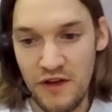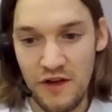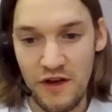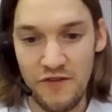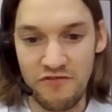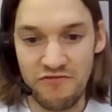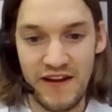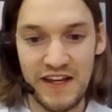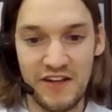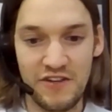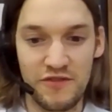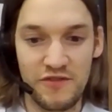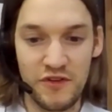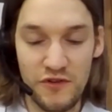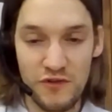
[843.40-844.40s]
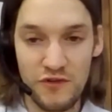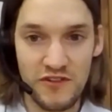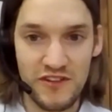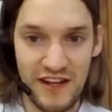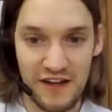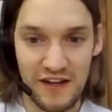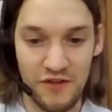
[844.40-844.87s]
of a range of new
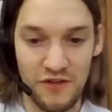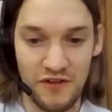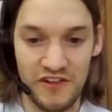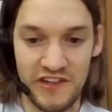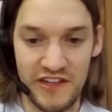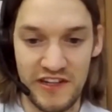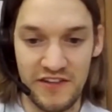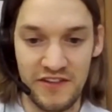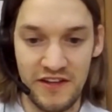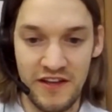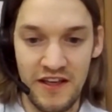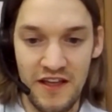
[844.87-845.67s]
technologies